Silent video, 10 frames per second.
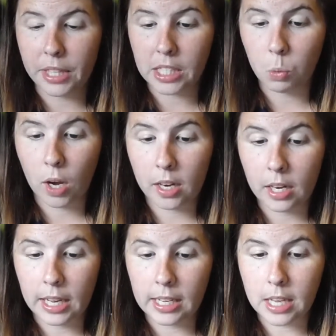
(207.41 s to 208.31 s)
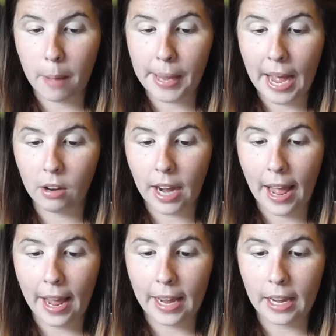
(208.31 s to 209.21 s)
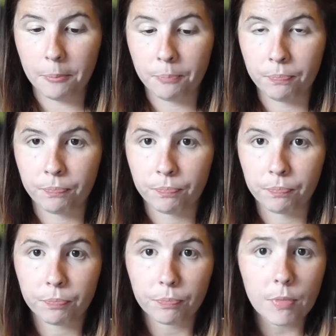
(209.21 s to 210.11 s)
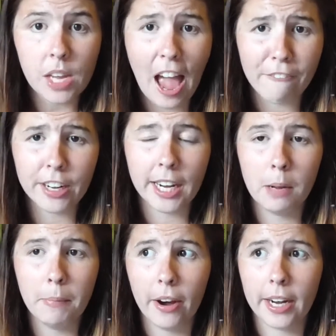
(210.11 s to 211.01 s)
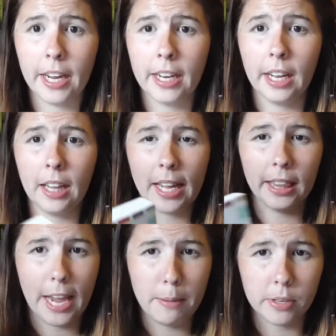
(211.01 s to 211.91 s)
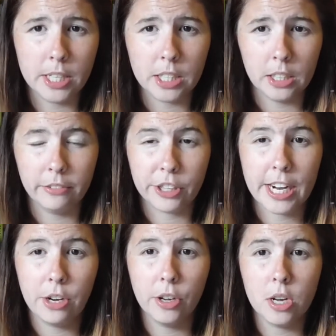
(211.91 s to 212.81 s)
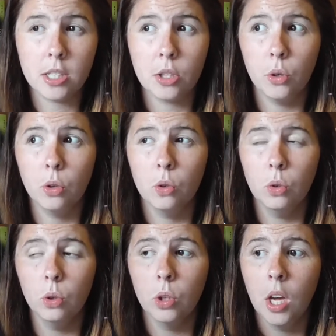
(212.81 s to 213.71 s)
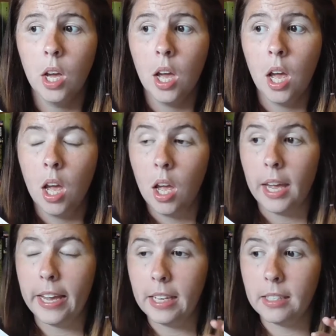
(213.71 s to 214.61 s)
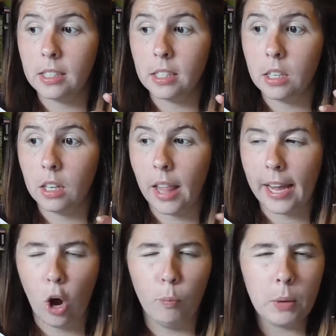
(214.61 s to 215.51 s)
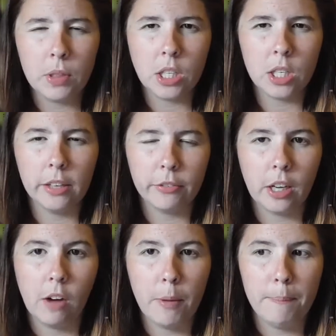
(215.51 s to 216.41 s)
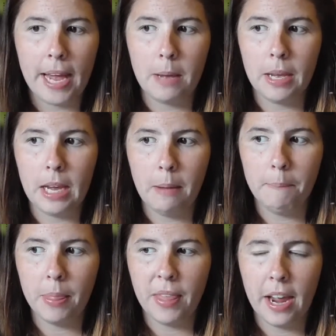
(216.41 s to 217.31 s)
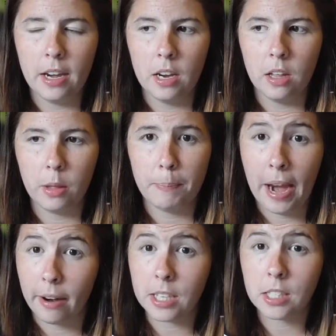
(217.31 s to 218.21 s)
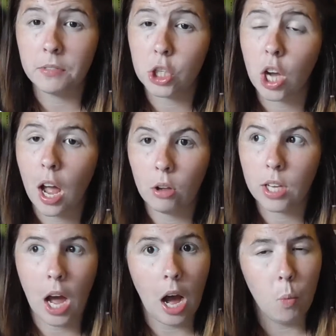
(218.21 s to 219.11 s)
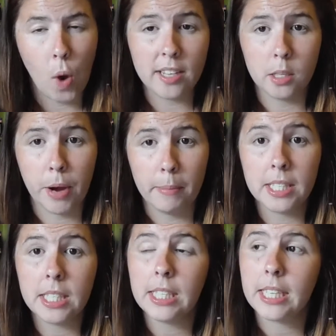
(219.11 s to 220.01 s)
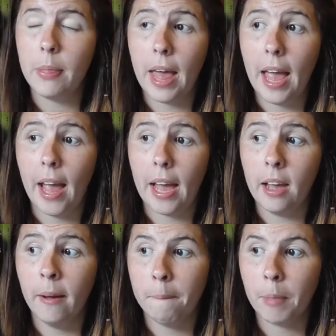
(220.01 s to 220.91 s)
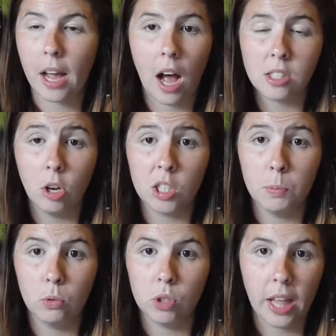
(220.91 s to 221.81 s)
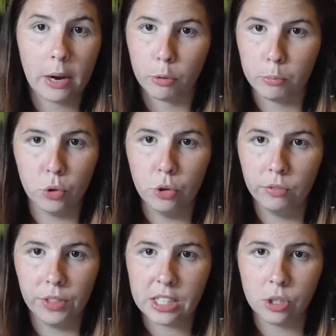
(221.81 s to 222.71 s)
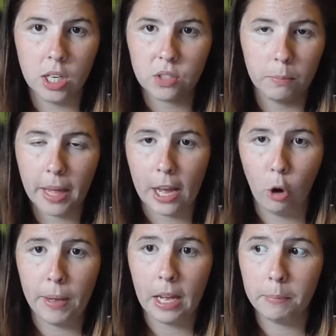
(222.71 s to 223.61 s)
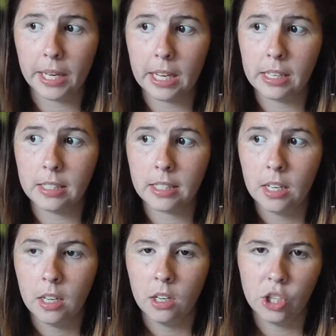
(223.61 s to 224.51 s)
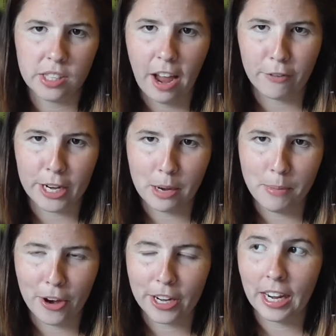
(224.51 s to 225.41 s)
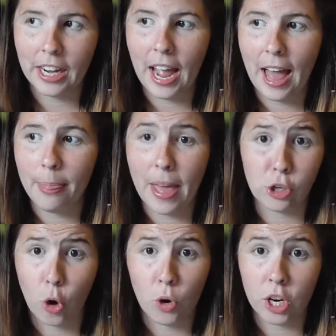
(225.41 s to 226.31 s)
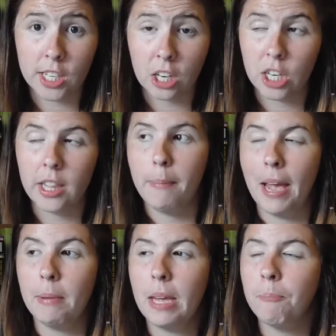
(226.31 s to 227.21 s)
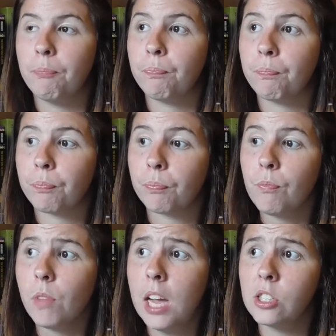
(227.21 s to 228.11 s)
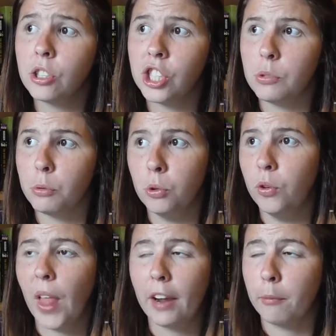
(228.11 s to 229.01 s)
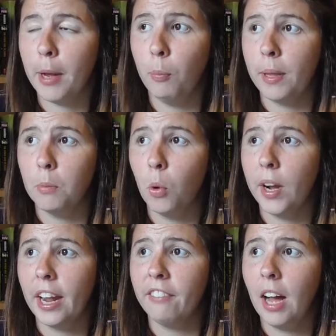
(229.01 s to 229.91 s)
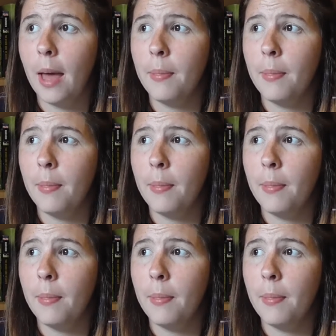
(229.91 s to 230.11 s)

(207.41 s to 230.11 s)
This one is about a African-American like labor and delivery nurse who is like helping with the delivery of a baby, but then the parents of the child are white supremacists and they like ask the hospital to like remove this nurse from like helping because she's African American and they don't want her touching their baby. And so she's removed like from helping them or whatever.